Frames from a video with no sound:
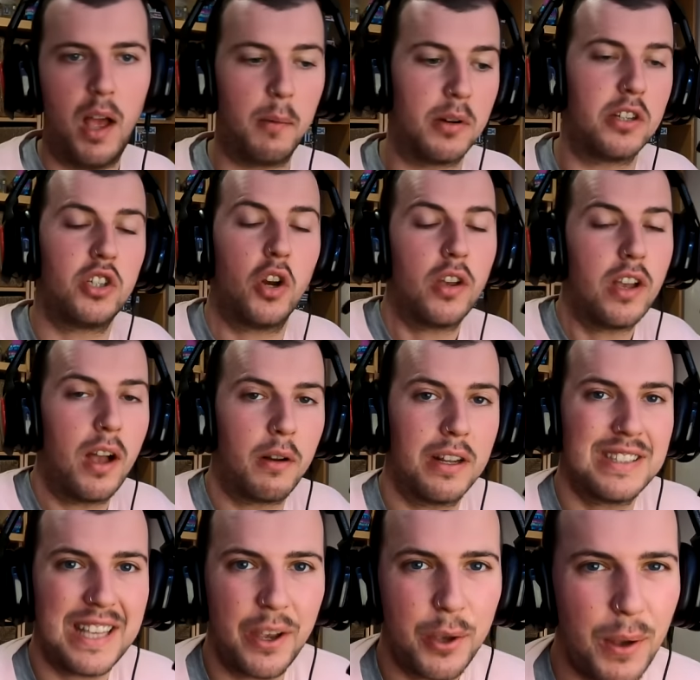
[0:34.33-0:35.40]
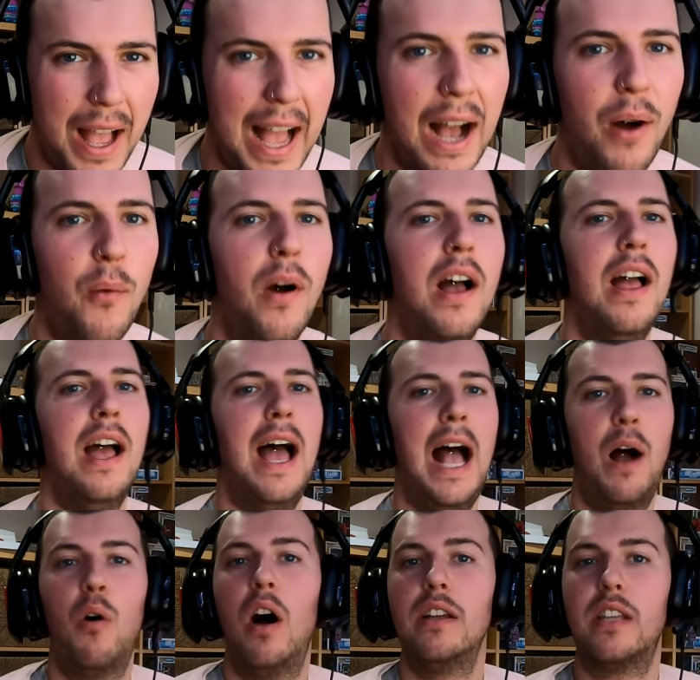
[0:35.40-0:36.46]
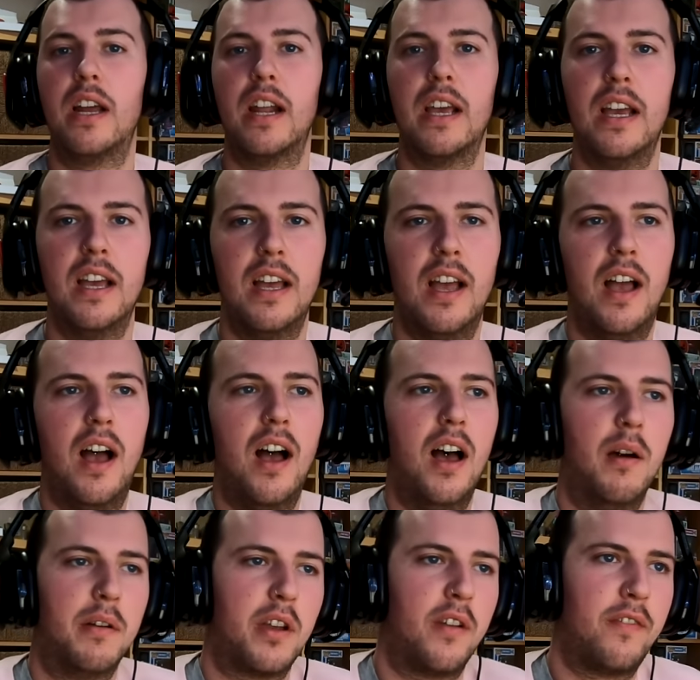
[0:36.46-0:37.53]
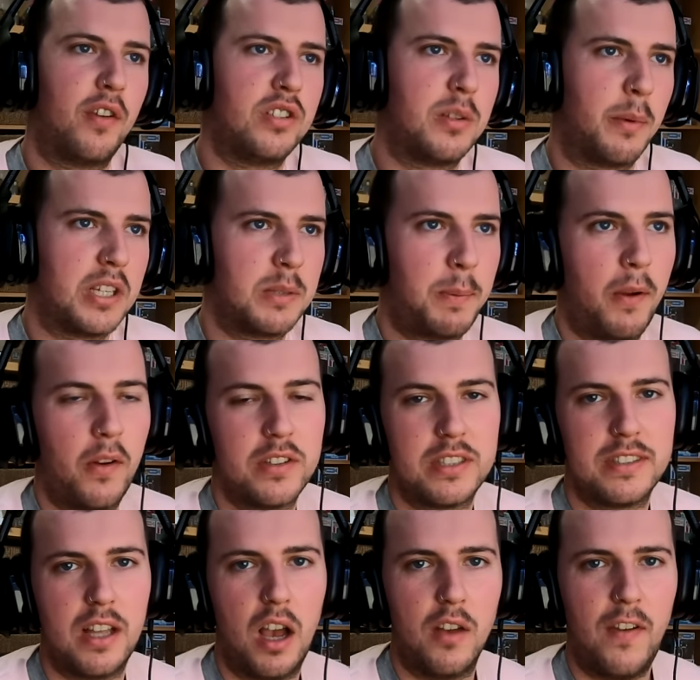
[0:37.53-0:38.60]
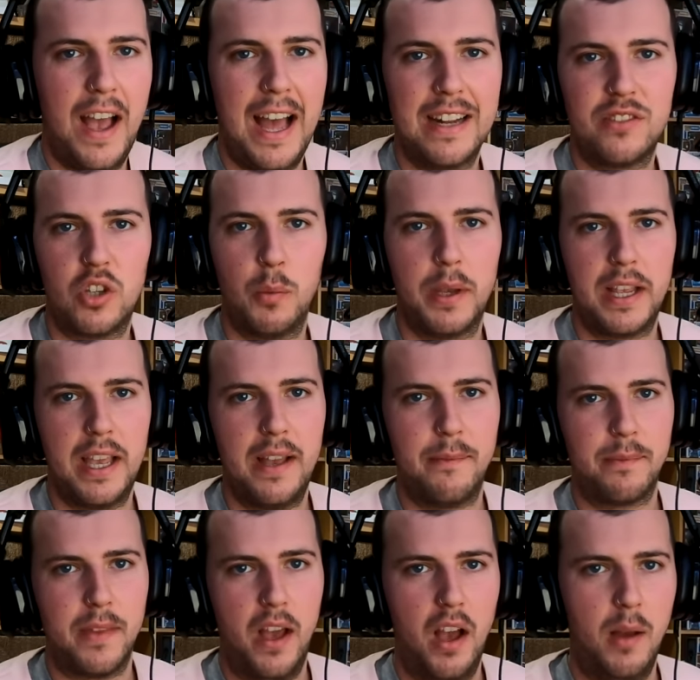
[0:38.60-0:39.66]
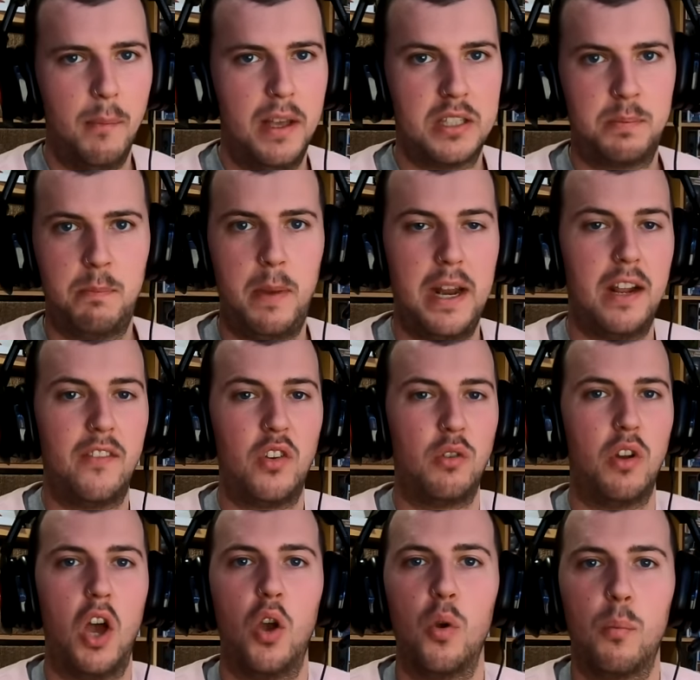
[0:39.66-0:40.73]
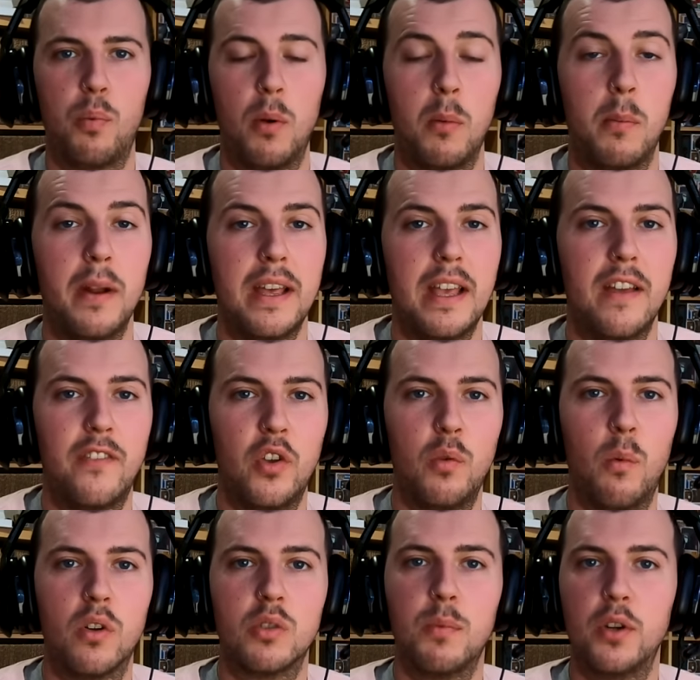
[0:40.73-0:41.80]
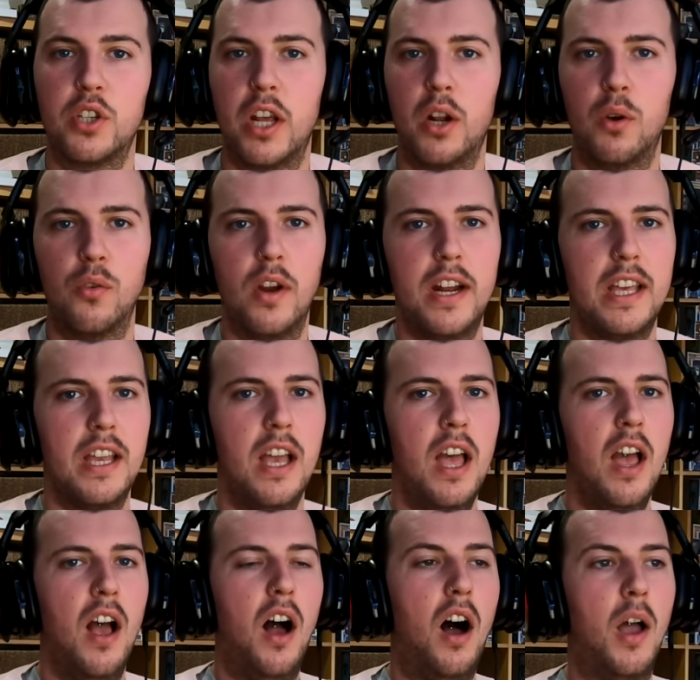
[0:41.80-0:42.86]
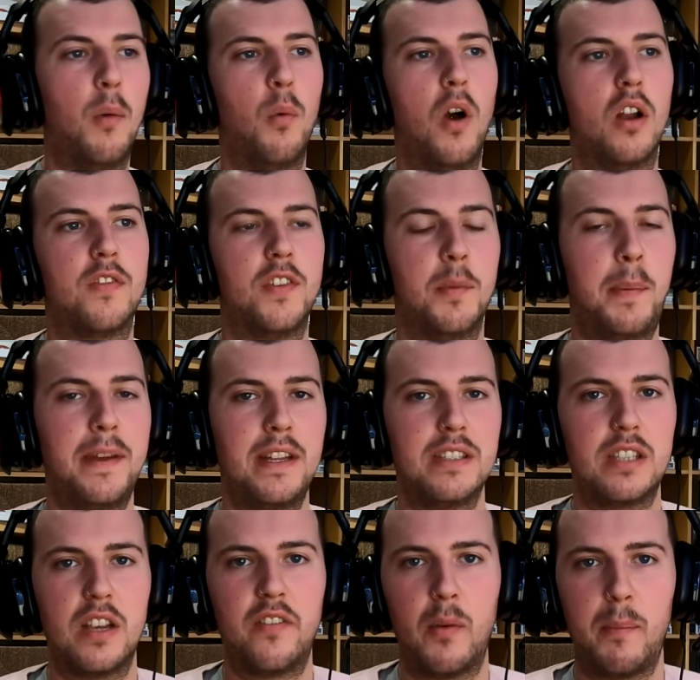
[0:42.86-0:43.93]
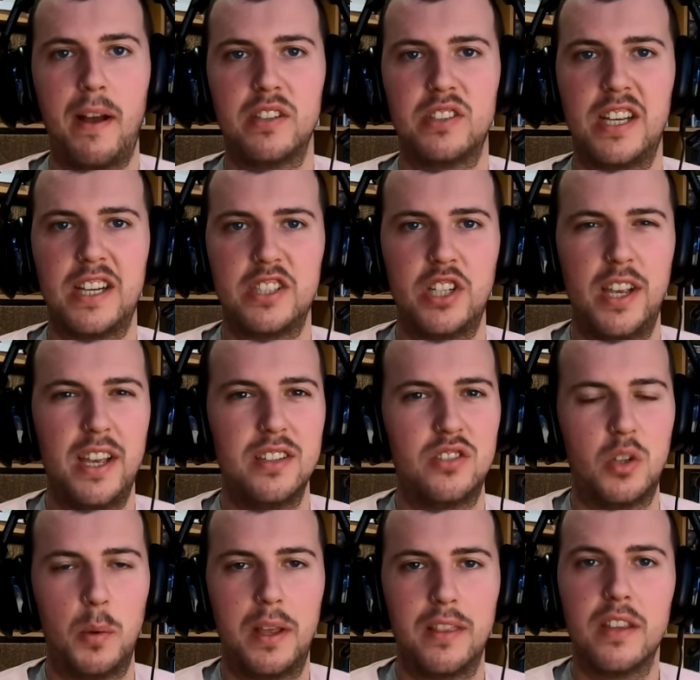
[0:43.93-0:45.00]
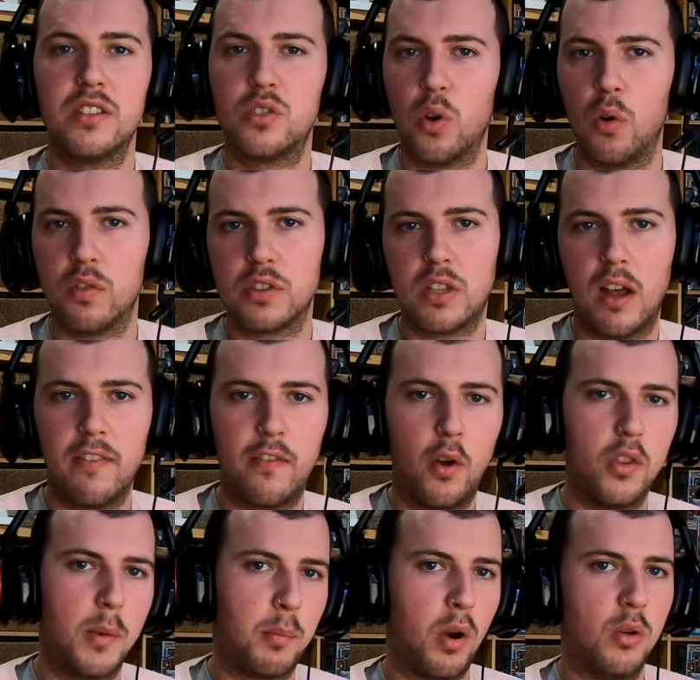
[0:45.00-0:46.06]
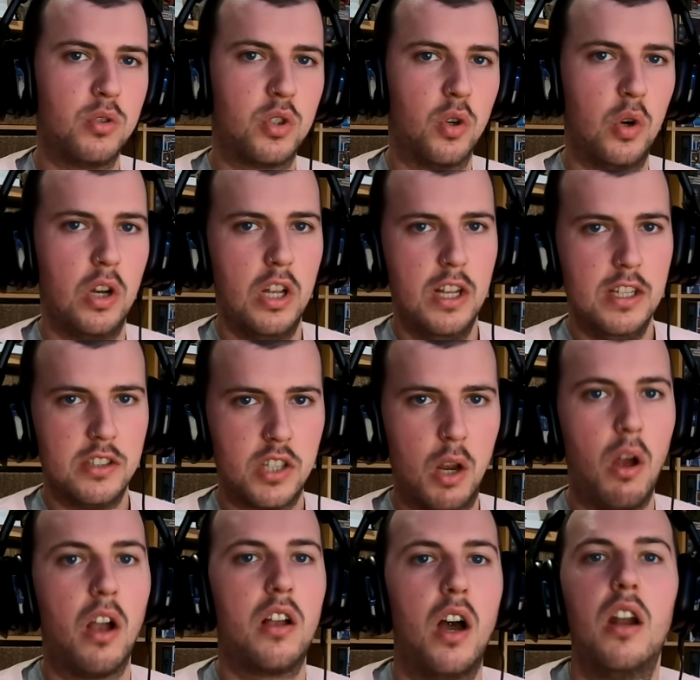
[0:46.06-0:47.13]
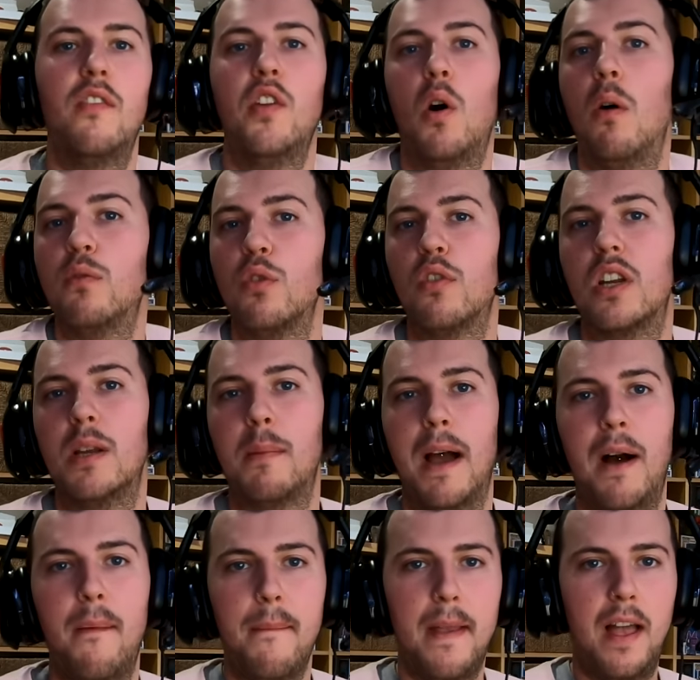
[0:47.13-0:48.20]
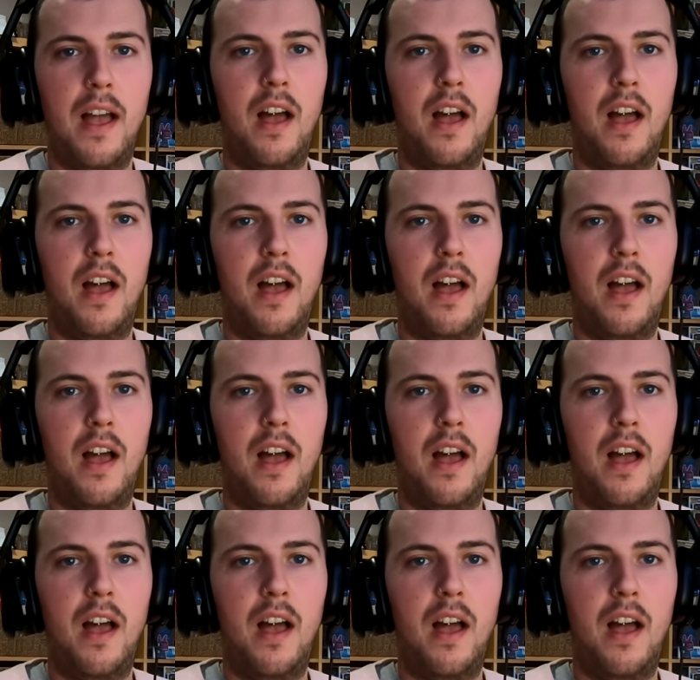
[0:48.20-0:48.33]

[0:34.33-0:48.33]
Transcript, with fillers: I want to show you, I'm going to tell you how how I done it. uh, I'm going to go through some experiences that I've had doing it. Um, as many of you know, probably if you watch my channel already, I worked for the P D C for about six years doing this sort of stuff on the Pro Tour, so I kind of know what I'm talking about.